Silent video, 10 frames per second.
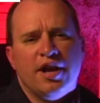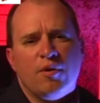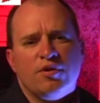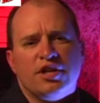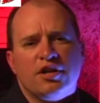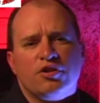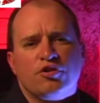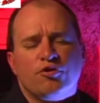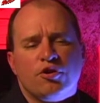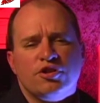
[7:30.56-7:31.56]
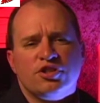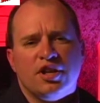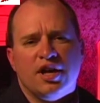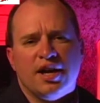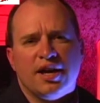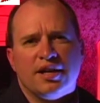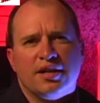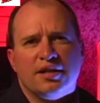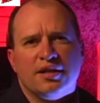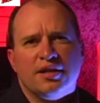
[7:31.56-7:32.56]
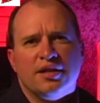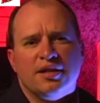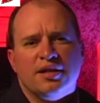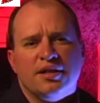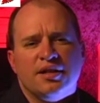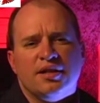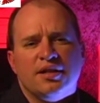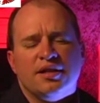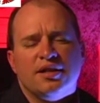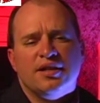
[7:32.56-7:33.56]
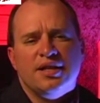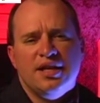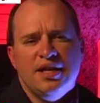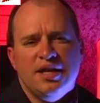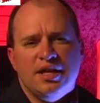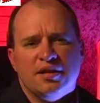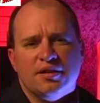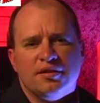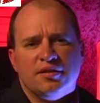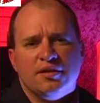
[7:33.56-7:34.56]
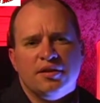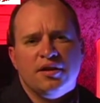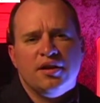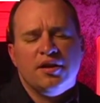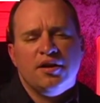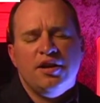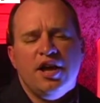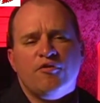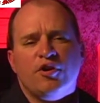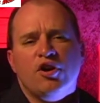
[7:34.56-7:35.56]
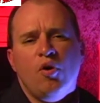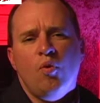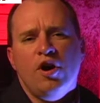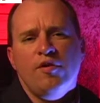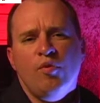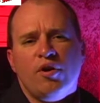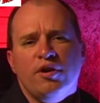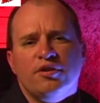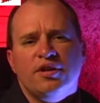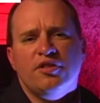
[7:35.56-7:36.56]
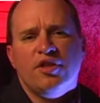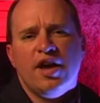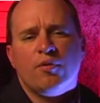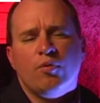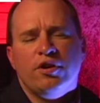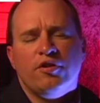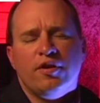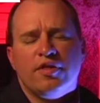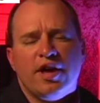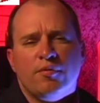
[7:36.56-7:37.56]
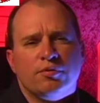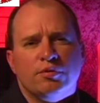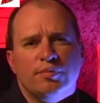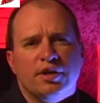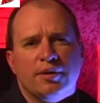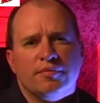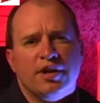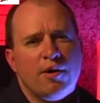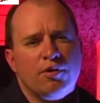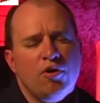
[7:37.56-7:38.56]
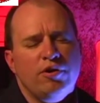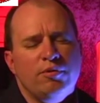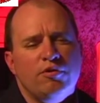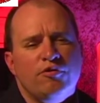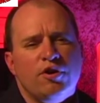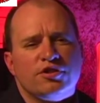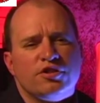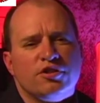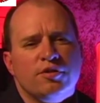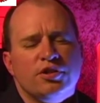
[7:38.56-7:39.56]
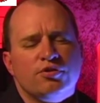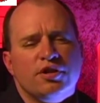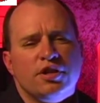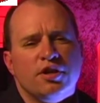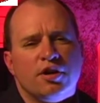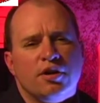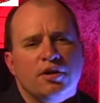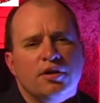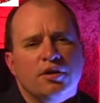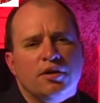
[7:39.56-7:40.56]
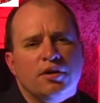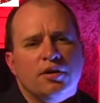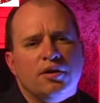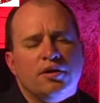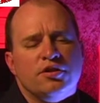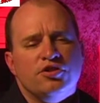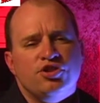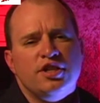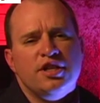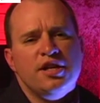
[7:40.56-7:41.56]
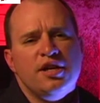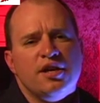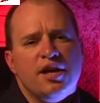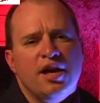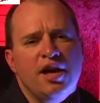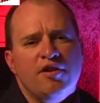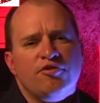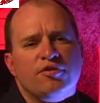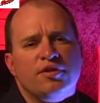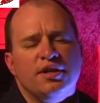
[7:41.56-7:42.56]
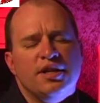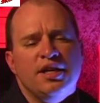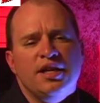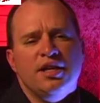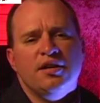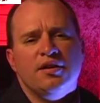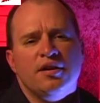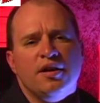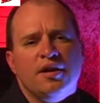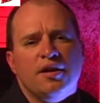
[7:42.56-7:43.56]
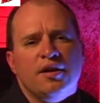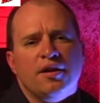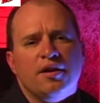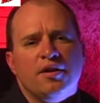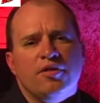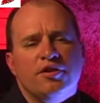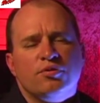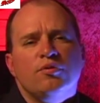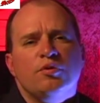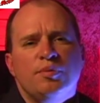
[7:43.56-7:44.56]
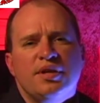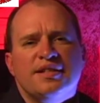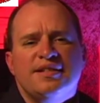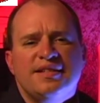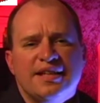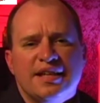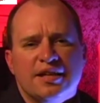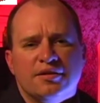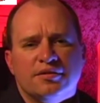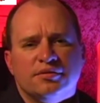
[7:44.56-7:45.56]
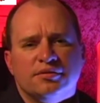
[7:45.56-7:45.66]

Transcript: Now we're down to the first line. An E. Now if I go 1 more underneath that, what do you think that one would be? Now we're going in reverse. It's a little bit trickier. G, F, E. This one would be a D.